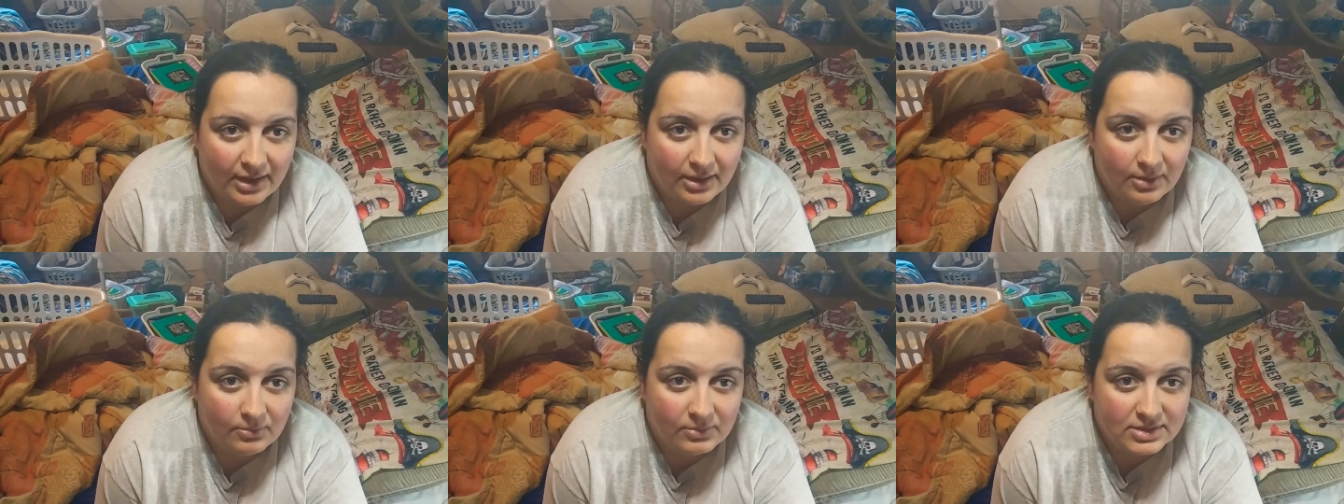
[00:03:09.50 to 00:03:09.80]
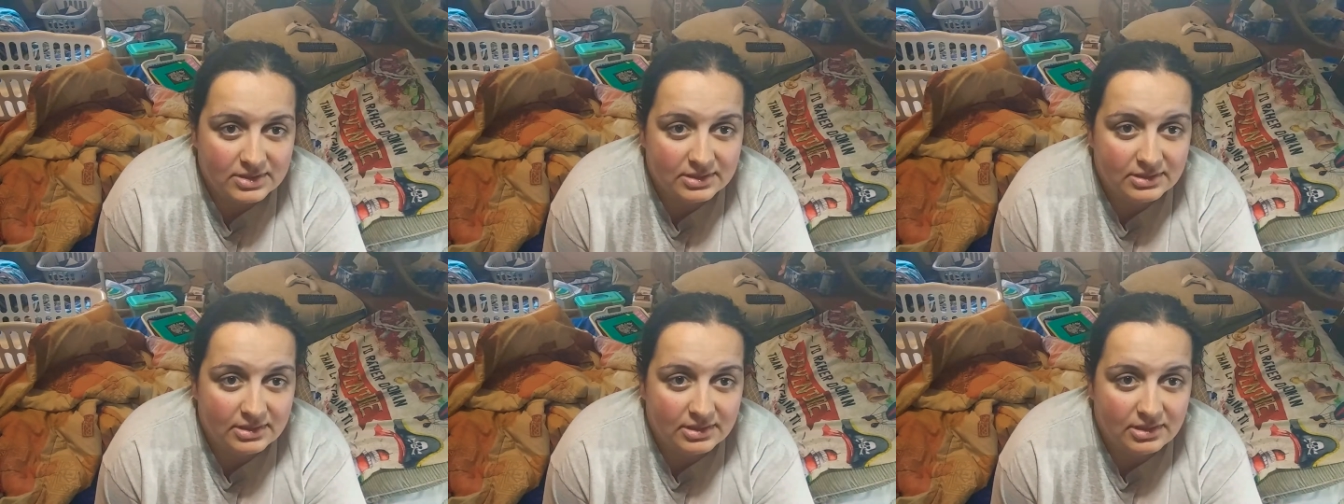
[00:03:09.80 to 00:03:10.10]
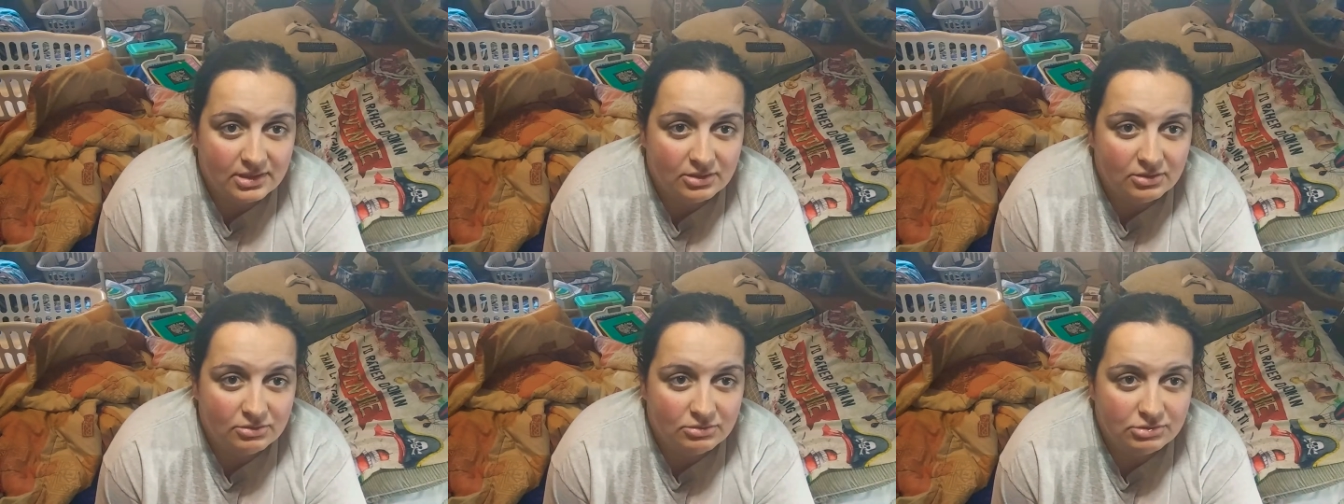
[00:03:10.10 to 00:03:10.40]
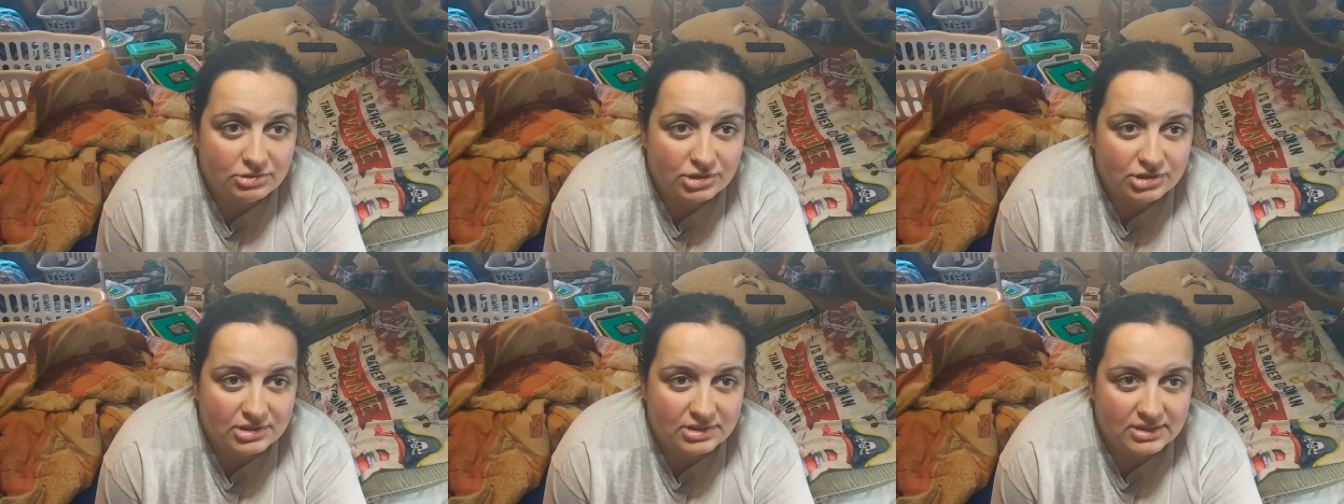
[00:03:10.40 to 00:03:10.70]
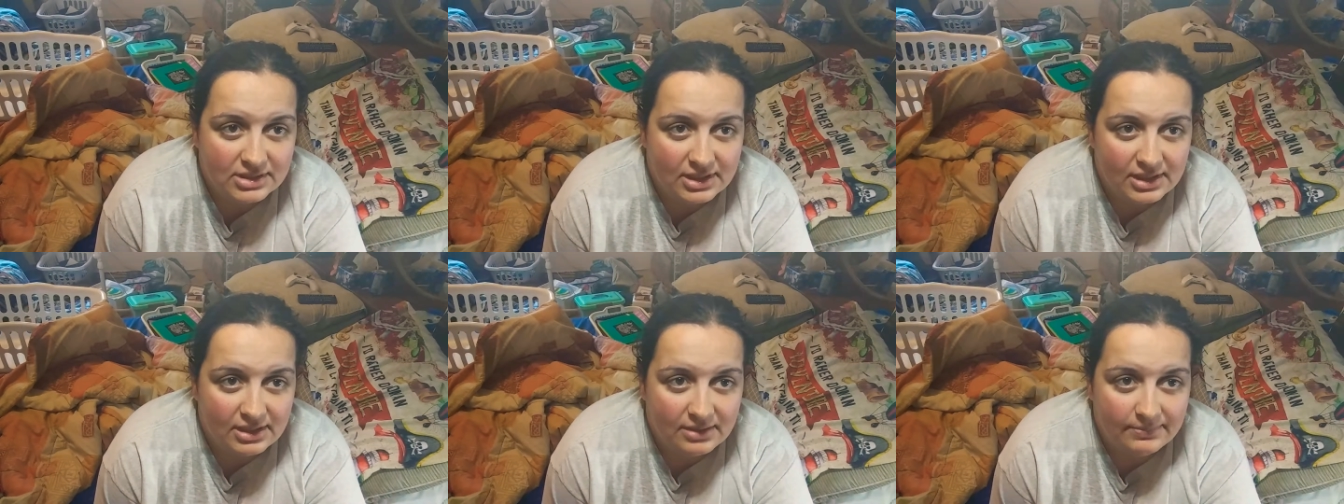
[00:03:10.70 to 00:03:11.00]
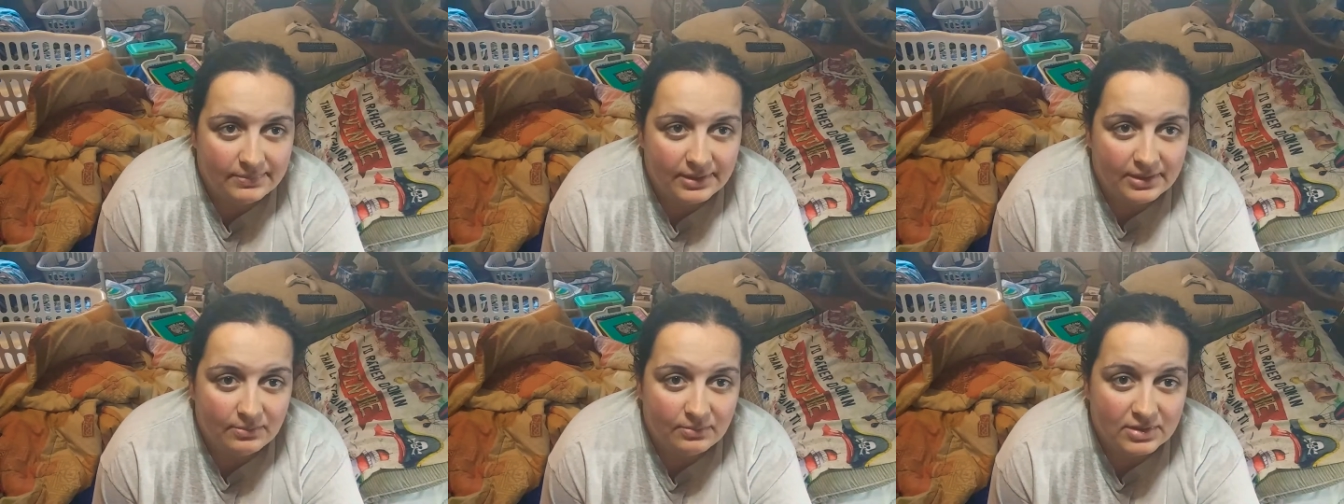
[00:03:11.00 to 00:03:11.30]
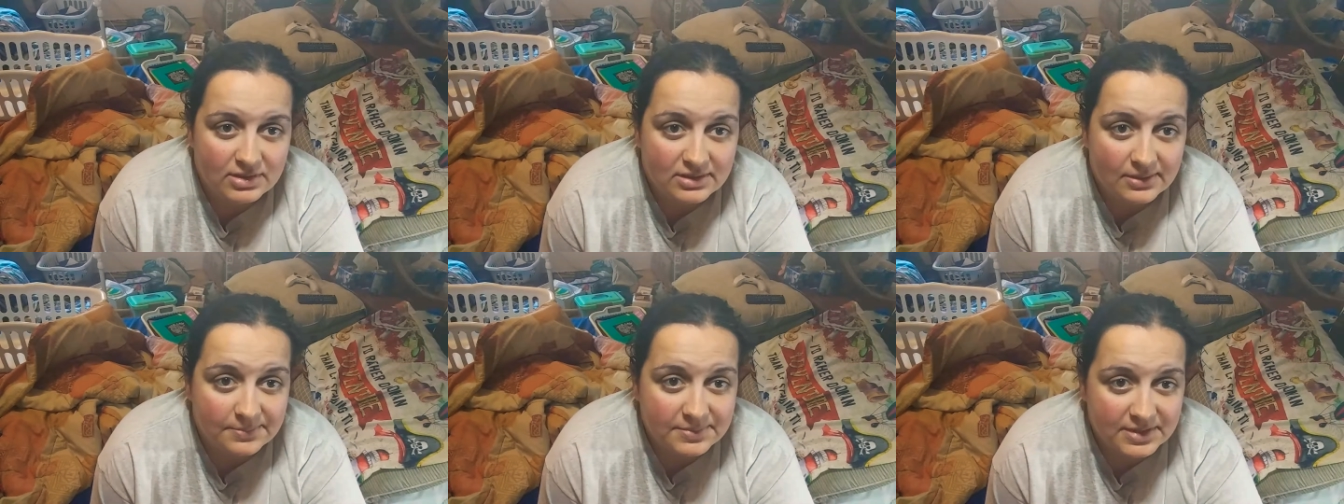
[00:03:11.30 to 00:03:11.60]
it wasn't a huge scene, but it
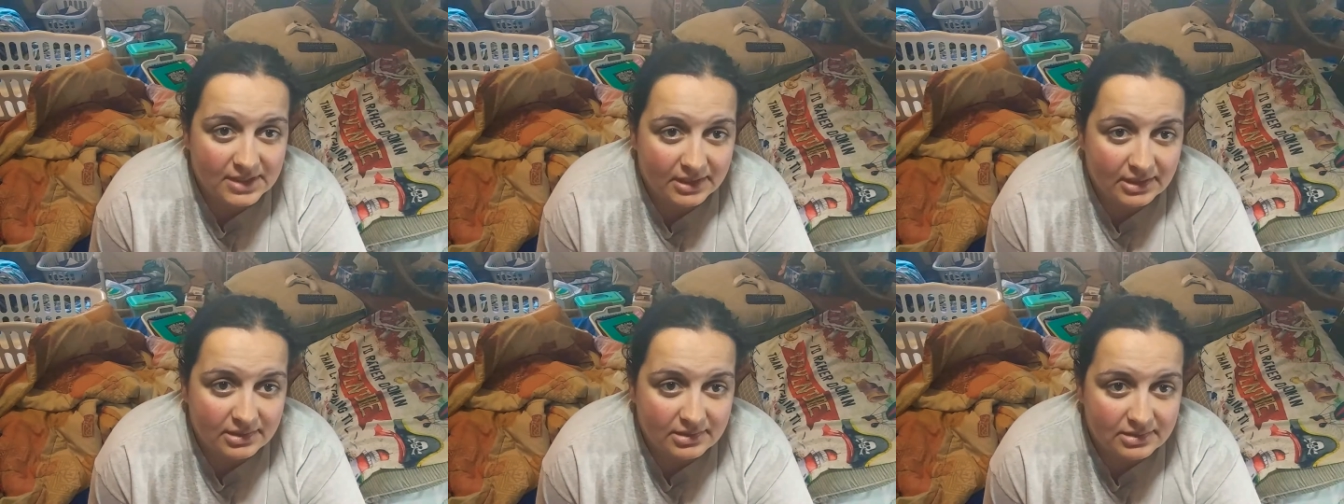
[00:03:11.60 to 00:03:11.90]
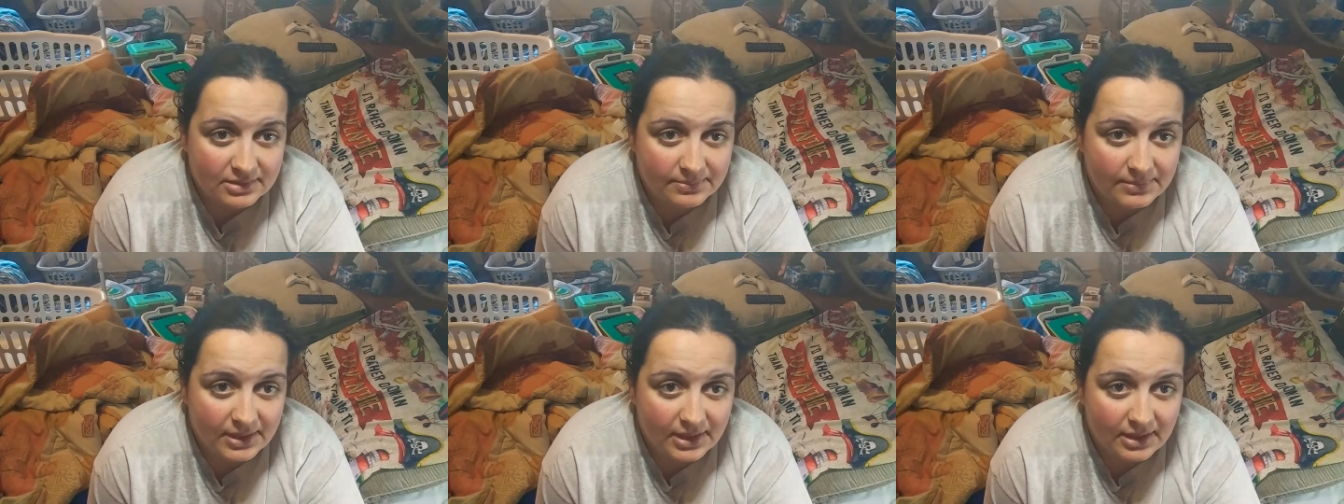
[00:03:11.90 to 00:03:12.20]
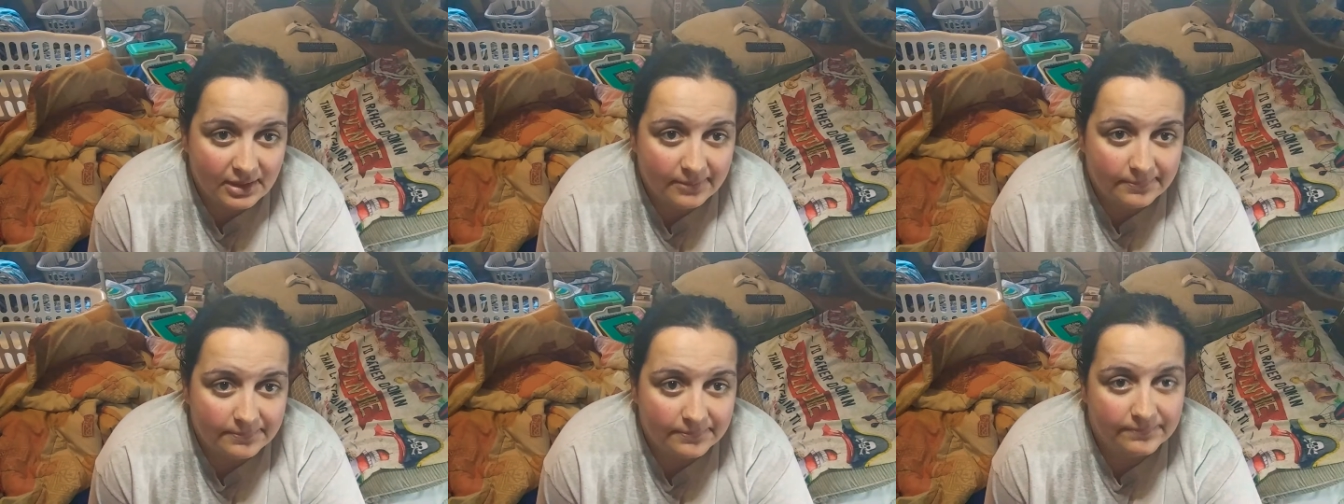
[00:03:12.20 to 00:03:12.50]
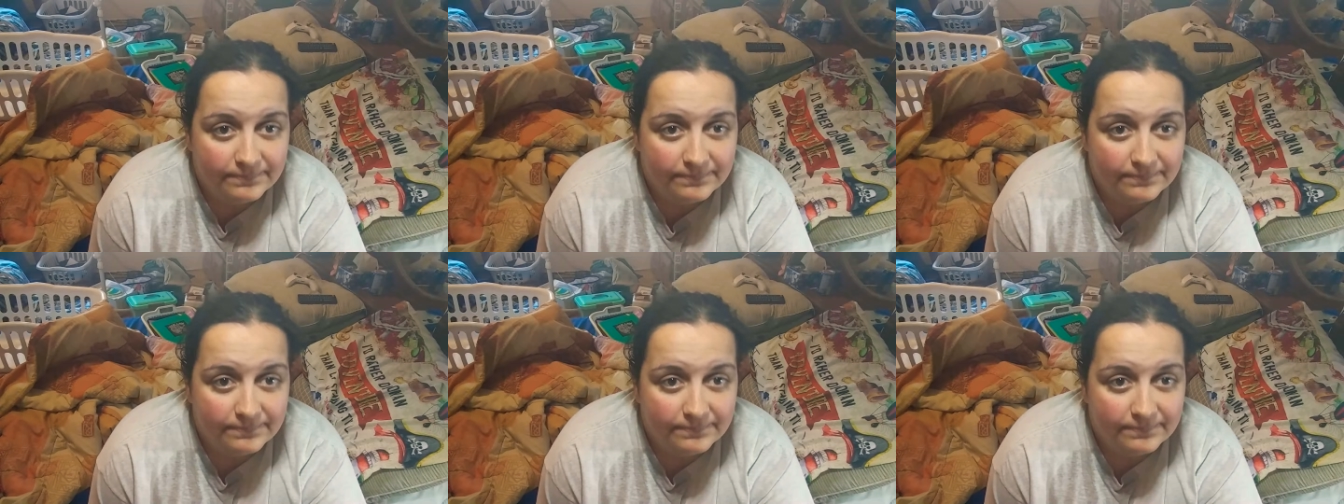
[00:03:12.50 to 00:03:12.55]
was upsetting to me